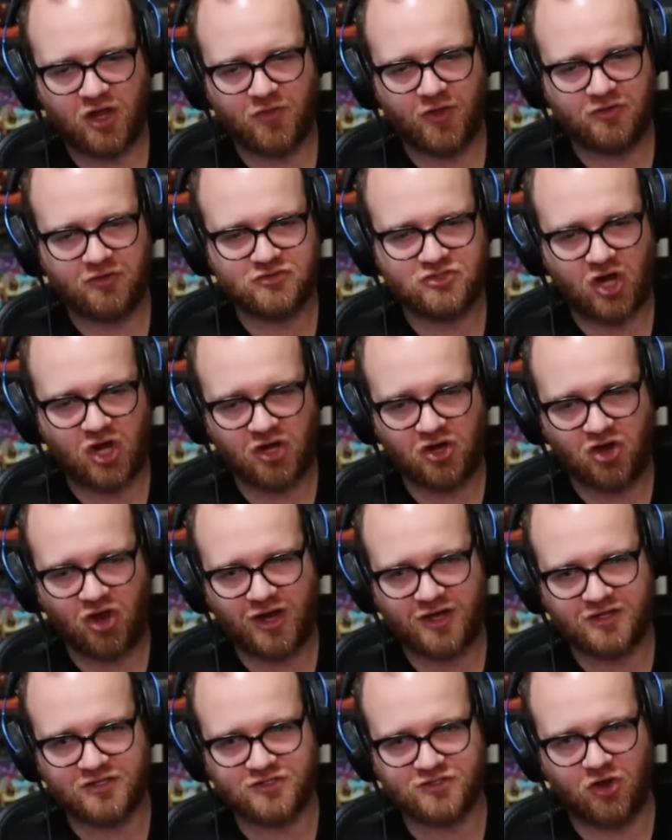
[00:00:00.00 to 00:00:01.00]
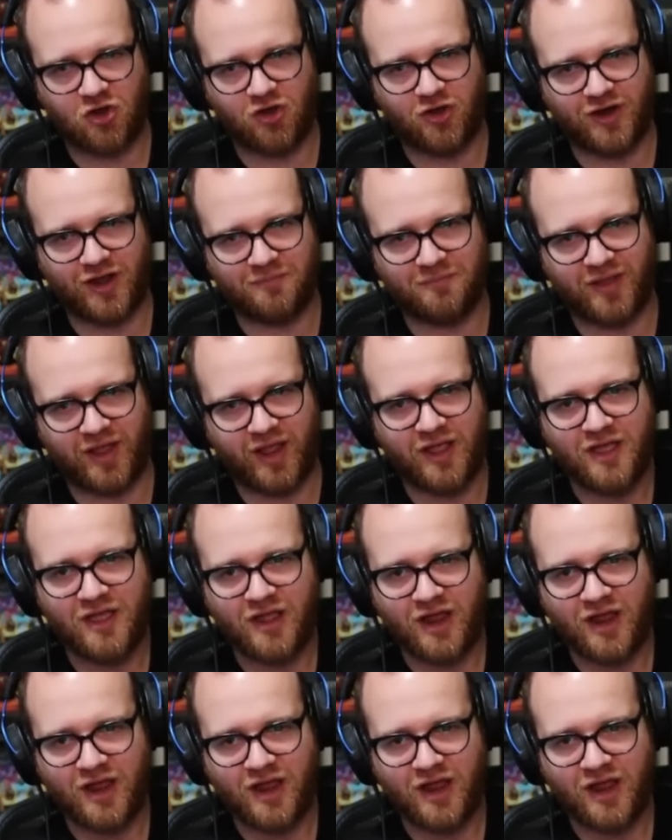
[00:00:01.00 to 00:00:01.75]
although Darkhawk is growing on me.